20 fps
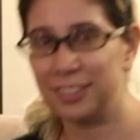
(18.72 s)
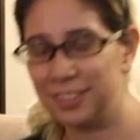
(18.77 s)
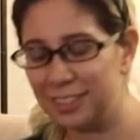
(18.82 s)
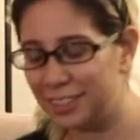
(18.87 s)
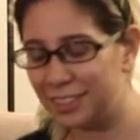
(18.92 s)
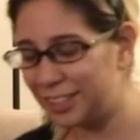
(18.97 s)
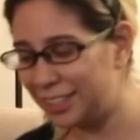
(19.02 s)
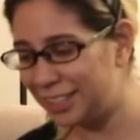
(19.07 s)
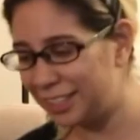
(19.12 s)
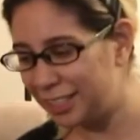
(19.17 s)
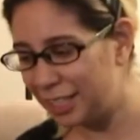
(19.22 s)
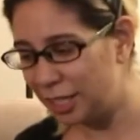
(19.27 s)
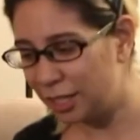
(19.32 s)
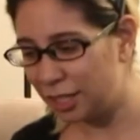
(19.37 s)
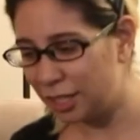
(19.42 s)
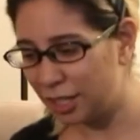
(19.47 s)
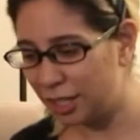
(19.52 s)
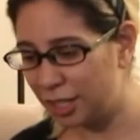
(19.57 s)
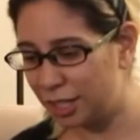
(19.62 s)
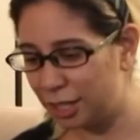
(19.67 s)
see,
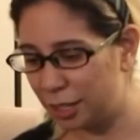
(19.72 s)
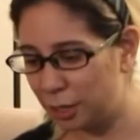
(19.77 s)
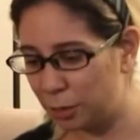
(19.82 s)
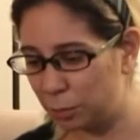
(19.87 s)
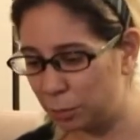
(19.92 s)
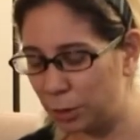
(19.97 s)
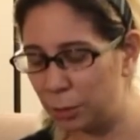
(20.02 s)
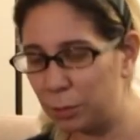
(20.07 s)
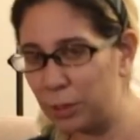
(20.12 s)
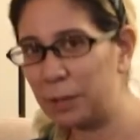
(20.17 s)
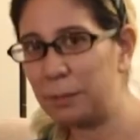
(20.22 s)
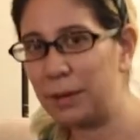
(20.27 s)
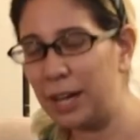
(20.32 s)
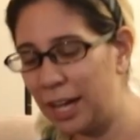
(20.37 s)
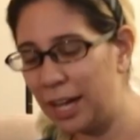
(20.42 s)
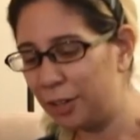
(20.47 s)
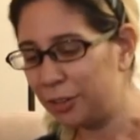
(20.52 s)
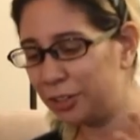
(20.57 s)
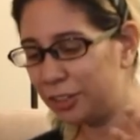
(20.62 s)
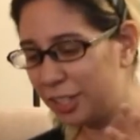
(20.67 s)
uh, by wearing my
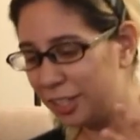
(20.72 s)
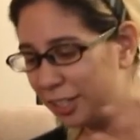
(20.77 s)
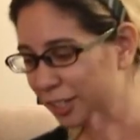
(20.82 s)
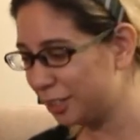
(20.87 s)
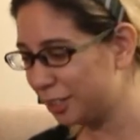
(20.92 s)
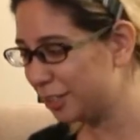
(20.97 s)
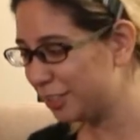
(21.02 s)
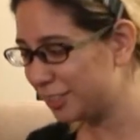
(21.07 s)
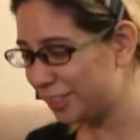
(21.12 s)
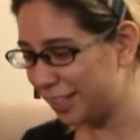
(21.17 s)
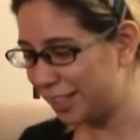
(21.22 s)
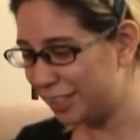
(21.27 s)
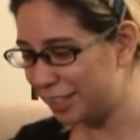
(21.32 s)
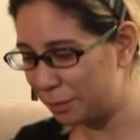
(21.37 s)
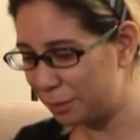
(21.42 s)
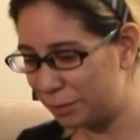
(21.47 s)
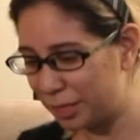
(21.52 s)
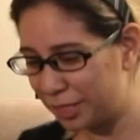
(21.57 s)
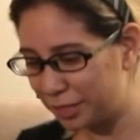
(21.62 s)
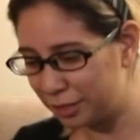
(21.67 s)
house colors and
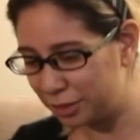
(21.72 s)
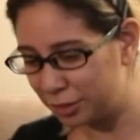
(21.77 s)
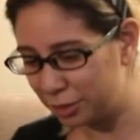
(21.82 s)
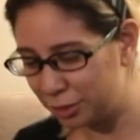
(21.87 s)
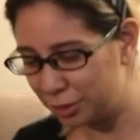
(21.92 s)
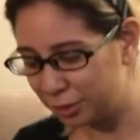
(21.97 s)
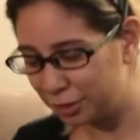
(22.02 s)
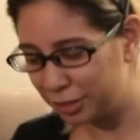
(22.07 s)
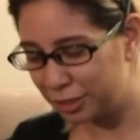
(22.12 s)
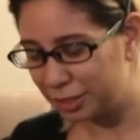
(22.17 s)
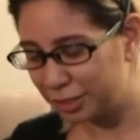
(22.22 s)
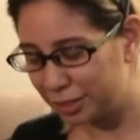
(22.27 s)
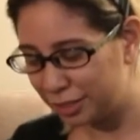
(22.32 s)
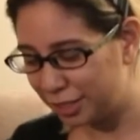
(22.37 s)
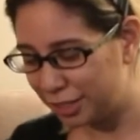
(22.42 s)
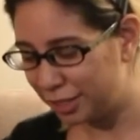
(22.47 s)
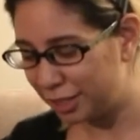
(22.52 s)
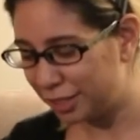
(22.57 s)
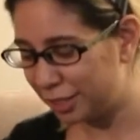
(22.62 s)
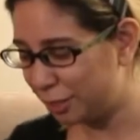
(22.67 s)
then my little
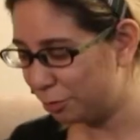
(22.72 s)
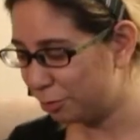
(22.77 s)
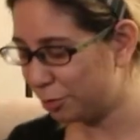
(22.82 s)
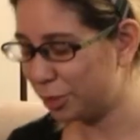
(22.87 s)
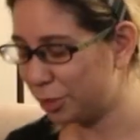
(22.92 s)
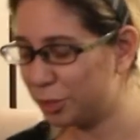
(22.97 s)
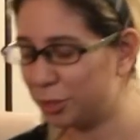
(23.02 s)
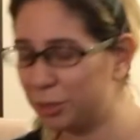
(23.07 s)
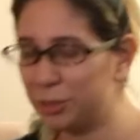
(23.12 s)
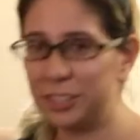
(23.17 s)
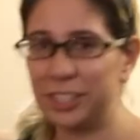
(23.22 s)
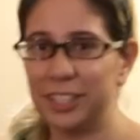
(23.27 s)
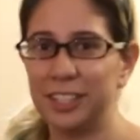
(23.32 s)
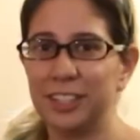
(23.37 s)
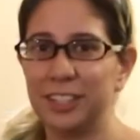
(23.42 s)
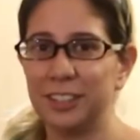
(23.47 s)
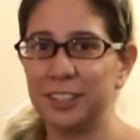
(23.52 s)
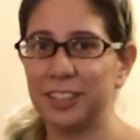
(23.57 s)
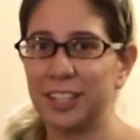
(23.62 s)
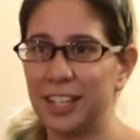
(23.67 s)
uh, Funko's
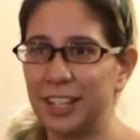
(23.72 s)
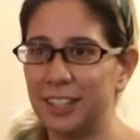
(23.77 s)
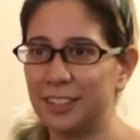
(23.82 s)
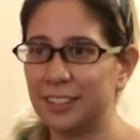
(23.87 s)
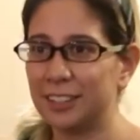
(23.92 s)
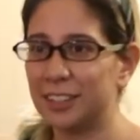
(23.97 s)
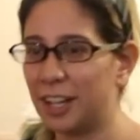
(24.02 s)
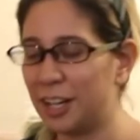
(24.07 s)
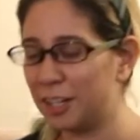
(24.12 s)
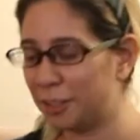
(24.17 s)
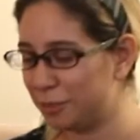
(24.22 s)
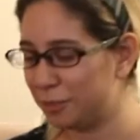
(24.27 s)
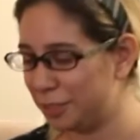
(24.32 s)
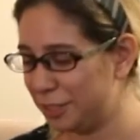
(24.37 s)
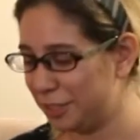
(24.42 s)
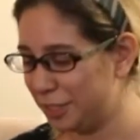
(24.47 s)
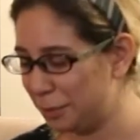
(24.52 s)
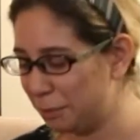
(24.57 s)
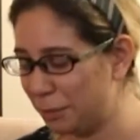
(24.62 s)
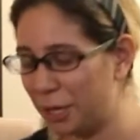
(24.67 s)
here that's kind of the
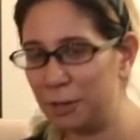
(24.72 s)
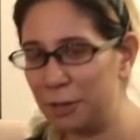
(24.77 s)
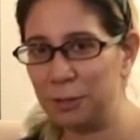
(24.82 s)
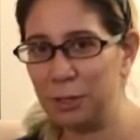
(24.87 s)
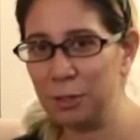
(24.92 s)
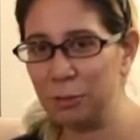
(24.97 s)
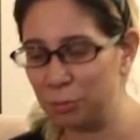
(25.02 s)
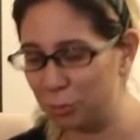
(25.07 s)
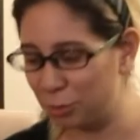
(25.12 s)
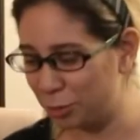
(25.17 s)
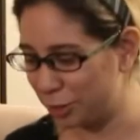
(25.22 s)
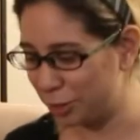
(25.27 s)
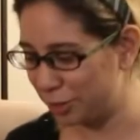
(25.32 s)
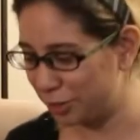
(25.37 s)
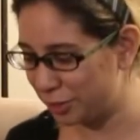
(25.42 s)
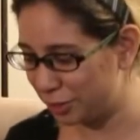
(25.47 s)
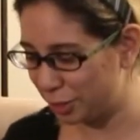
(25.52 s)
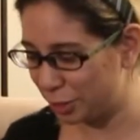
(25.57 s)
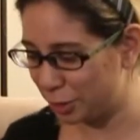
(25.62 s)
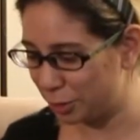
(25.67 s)
team I root for.
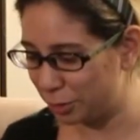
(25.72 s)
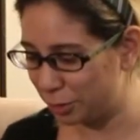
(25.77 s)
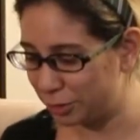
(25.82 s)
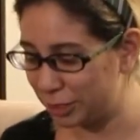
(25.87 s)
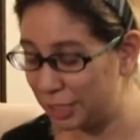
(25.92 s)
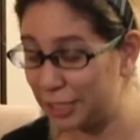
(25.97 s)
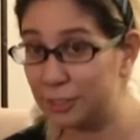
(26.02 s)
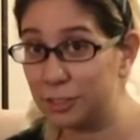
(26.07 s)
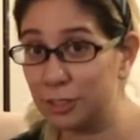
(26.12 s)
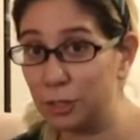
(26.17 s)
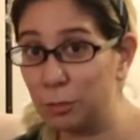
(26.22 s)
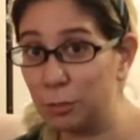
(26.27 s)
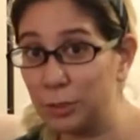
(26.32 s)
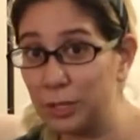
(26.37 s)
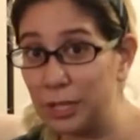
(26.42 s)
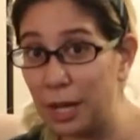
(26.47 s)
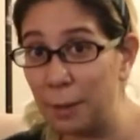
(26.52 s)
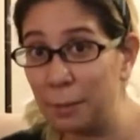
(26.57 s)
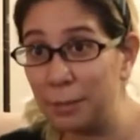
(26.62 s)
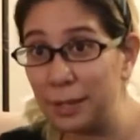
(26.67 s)
So let's
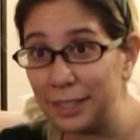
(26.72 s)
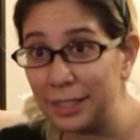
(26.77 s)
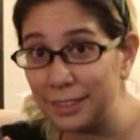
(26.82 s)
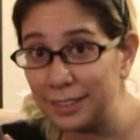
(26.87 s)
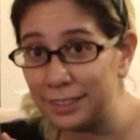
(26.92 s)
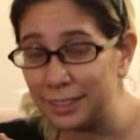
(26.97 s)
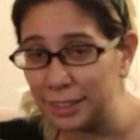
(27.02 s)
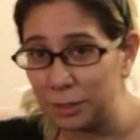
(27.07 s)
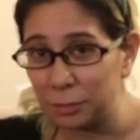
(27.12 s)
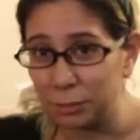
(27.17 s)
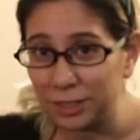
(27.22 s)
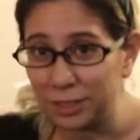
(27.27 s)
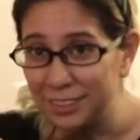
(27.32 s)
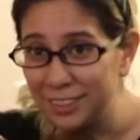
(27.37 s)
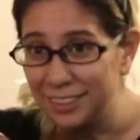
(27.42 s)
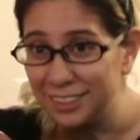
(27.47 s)
open up and see what's